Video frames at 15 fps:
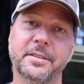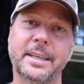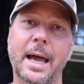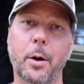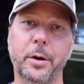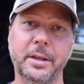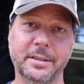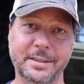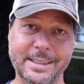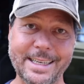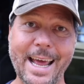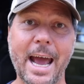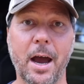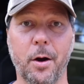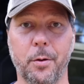is how it is
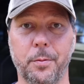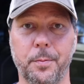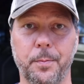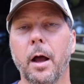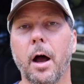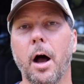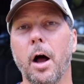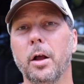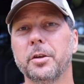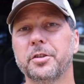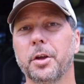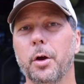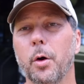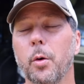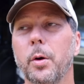now.
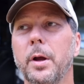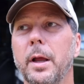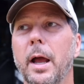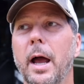Also,